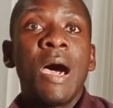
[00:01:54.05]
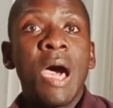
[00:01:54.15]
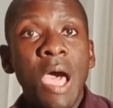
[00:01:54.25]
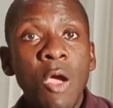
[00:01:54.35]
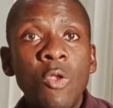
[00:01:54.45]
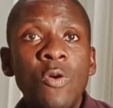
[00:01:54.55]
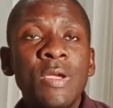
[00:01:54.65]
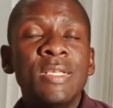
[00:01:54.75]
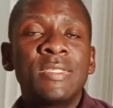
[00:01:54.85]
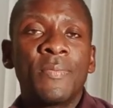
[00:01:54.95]
How
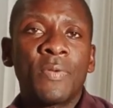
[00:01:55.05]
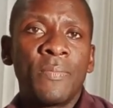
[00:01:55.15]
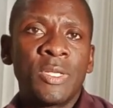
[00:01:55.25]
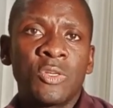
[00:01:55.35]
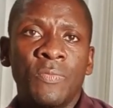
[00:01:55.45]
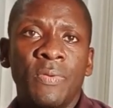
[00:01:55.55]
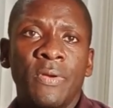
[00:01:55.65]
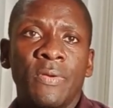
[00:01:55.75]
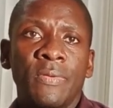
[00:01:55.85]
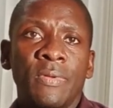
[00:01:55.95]
long is the probation
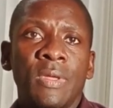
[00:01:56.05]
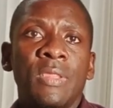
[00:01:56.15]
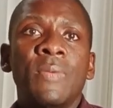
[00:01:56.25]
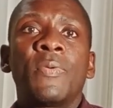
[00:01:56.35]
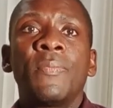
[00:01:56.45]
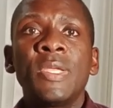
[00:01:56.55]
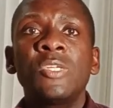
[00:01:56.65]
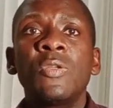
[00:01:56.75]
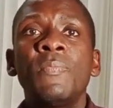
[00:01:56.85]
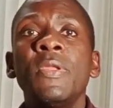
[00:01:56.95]
period? The
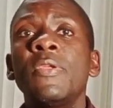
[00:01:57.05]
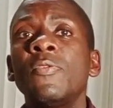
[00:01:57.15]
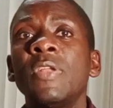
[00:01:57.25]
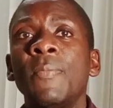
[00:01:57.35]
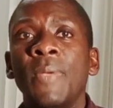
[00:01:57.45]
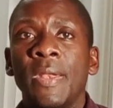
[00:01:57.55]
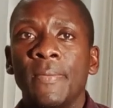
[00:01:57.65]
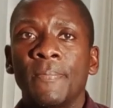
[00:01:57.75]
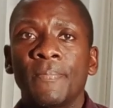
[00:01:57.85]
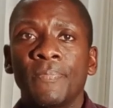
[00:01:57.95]
probation period will
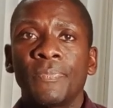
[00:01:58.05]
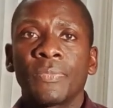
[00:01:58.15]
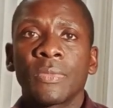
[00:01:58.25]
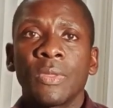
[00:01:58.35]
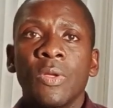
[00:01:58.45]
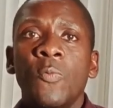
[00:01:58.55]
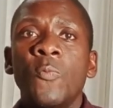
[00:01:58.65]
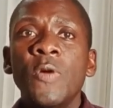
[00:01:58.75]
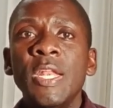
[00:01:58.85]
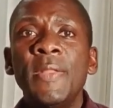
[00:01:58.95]
depend.
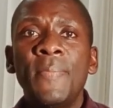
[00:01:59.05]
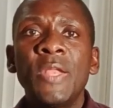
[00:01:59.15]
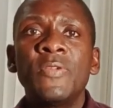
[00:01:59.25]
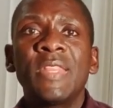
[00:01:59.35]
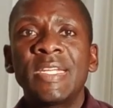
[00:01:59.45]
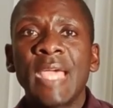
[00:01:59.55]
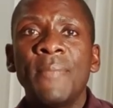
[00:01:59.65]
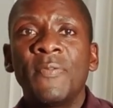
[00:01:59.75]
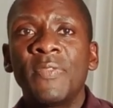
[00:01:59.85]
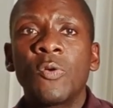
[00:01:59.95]
Will depend on the
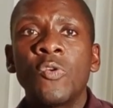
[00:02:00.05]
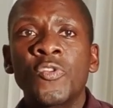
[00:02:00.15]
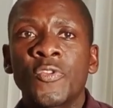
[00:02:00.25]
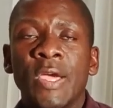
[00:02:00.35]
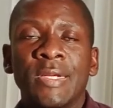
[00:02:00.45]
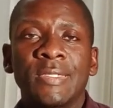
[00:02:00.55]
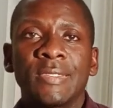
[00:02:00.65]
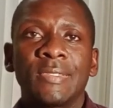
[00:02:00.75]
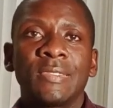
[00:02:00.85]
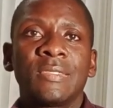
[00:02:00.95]
type of the contract.